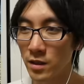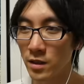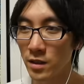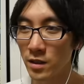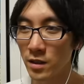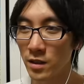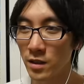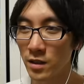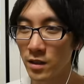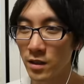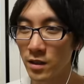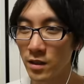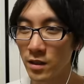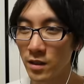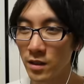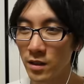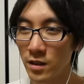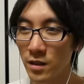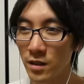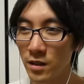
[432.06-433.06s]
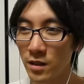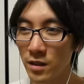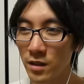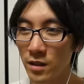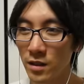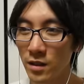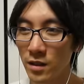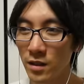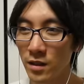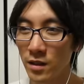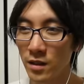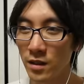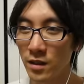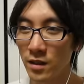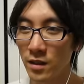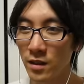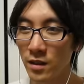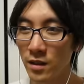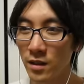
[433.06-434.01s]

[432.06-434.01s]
Nobody speaks.